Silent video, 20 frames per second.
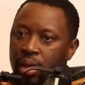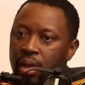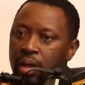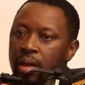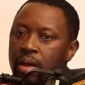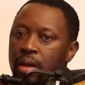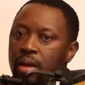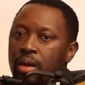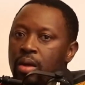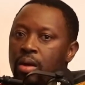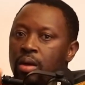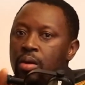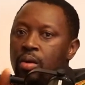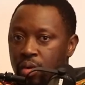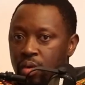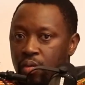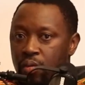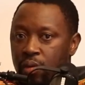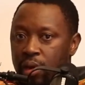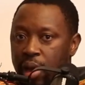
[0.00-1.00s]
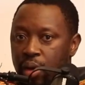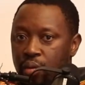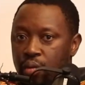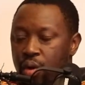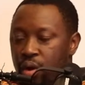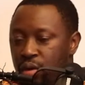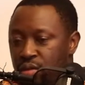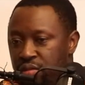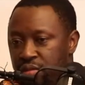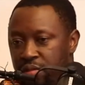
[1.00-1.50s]
Mm-hmm. When I
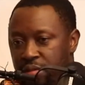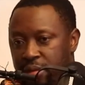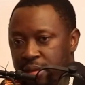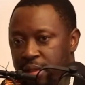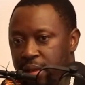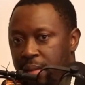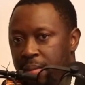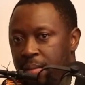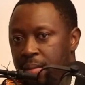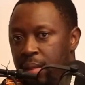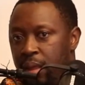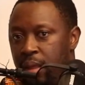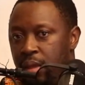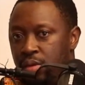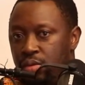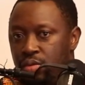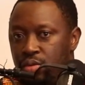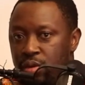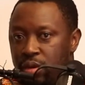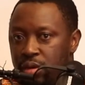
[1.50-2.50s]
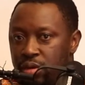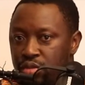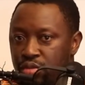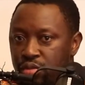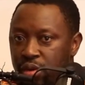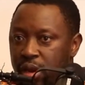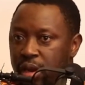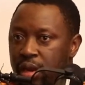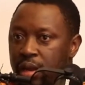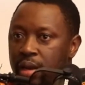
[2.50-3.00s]
worked for them during the
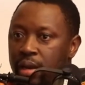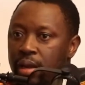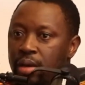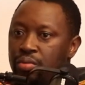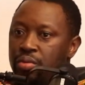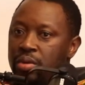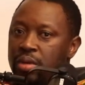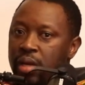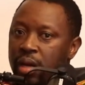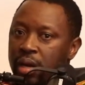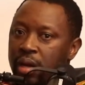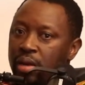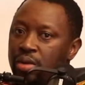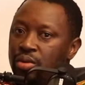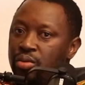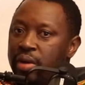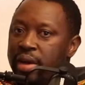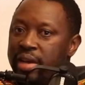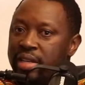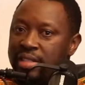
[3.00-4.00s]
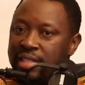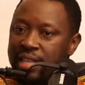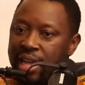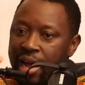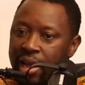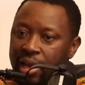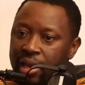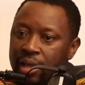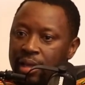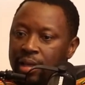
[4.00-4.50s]
training, they will tell you
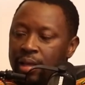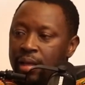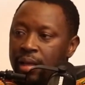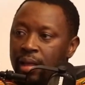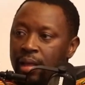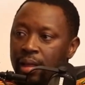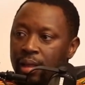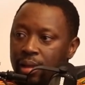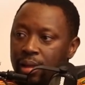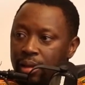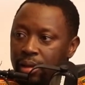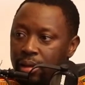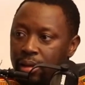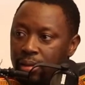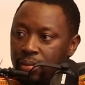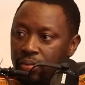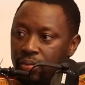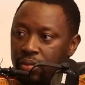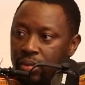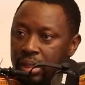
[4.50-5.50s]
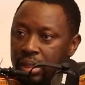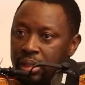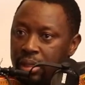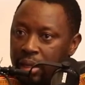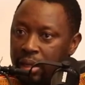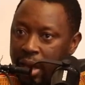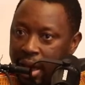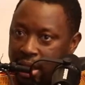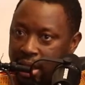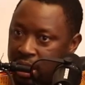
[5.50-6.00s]
exactly the
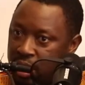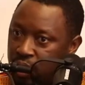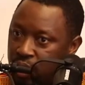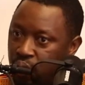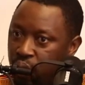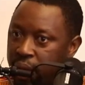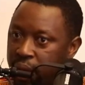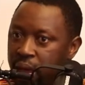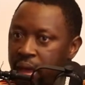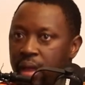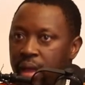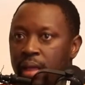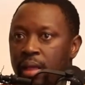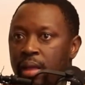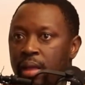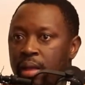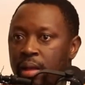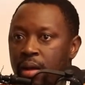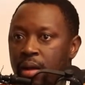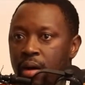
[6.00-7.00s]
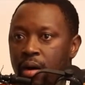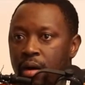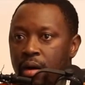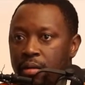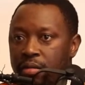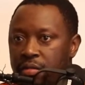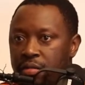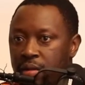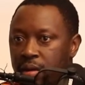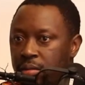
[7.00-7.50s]
Nike way
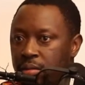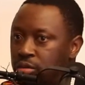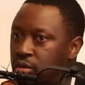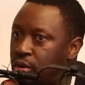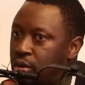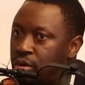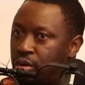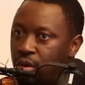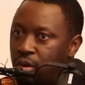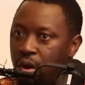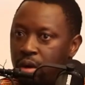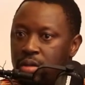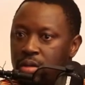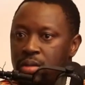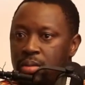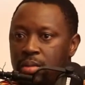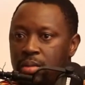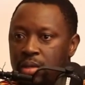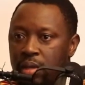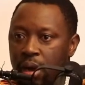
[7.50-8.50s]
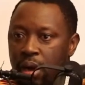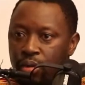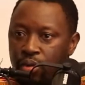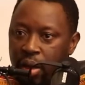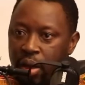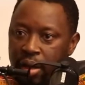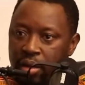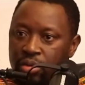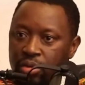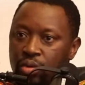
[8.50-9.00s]
of talking to customers, how
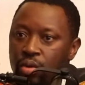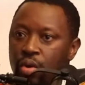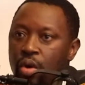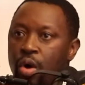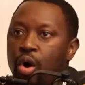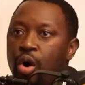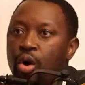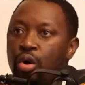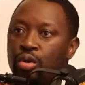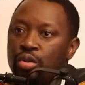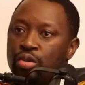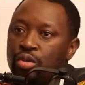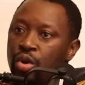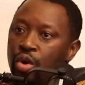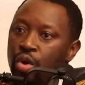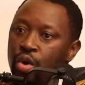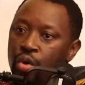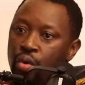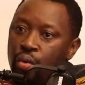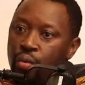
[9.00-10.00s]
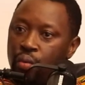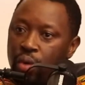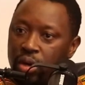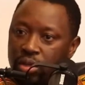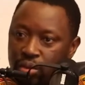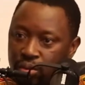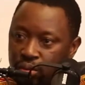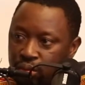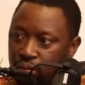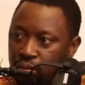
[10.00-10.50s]
to answer calls, what
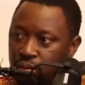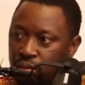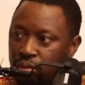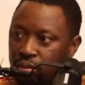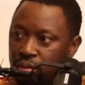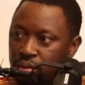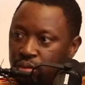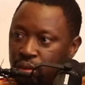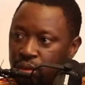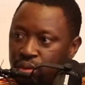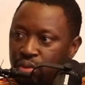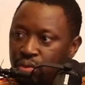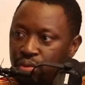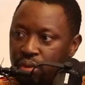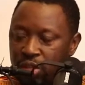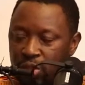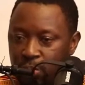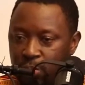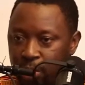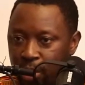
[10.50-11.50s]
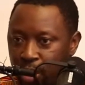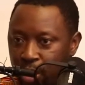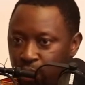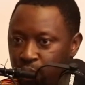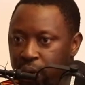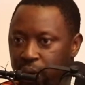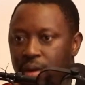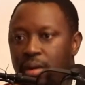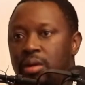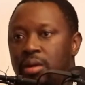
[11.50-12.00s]
to respond
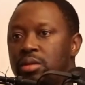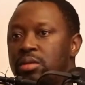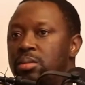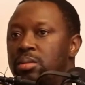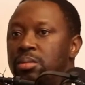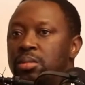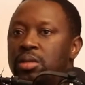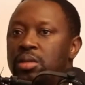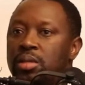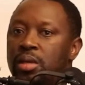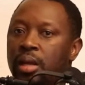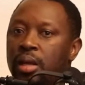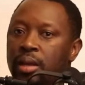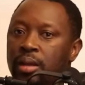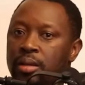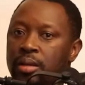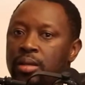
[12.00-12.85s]
when a customer said this.